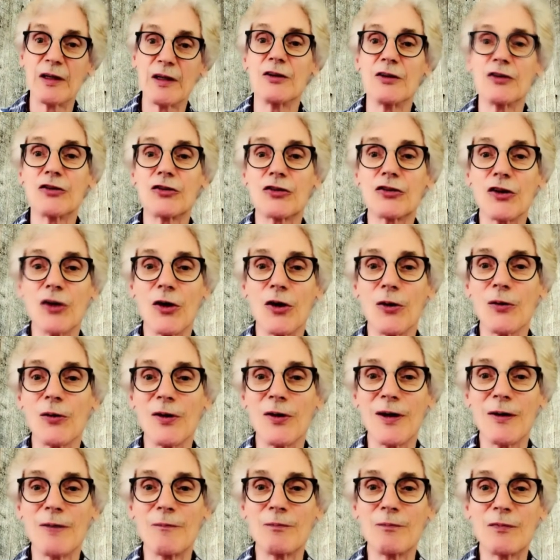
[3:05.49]
Yeah.
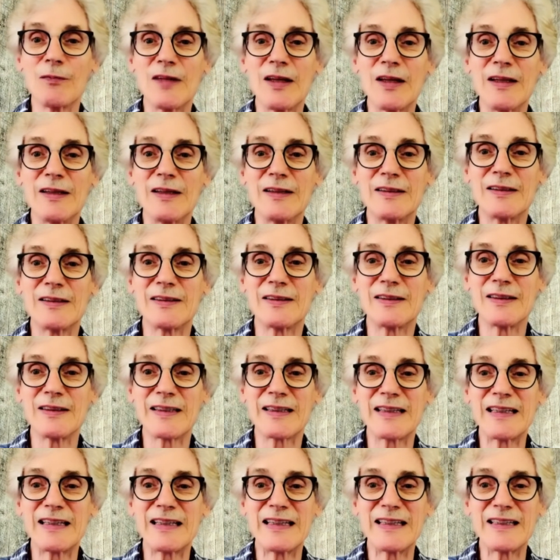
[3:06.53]
So
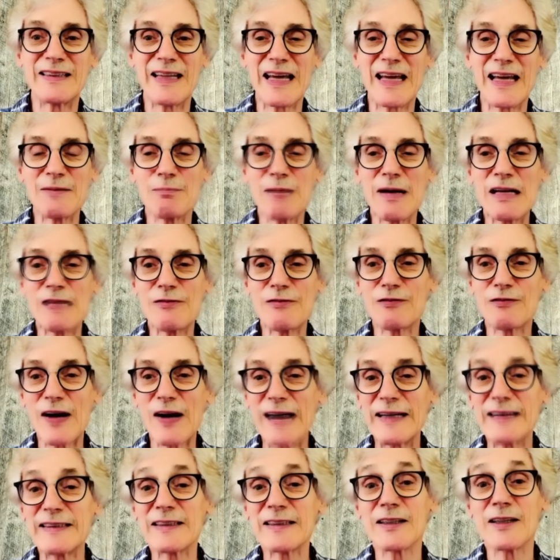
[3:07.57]
they may
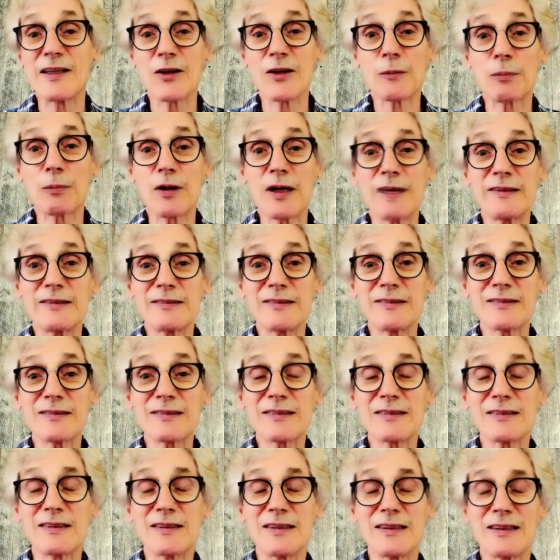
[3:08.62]
find it in other places.
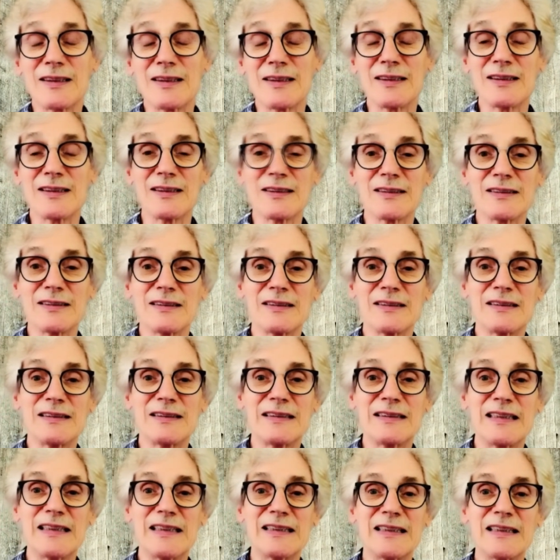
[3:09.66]

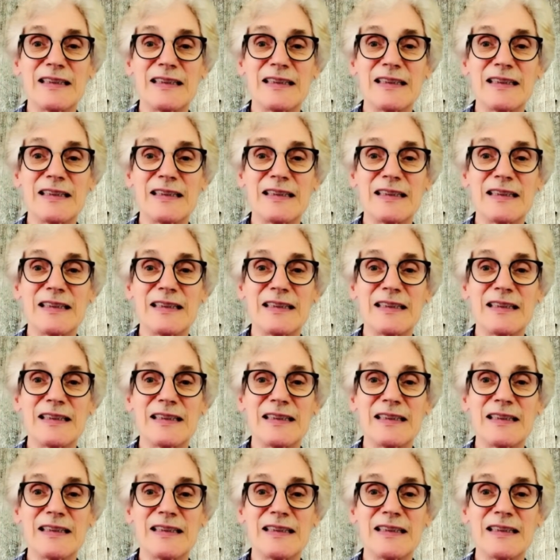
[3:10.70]
If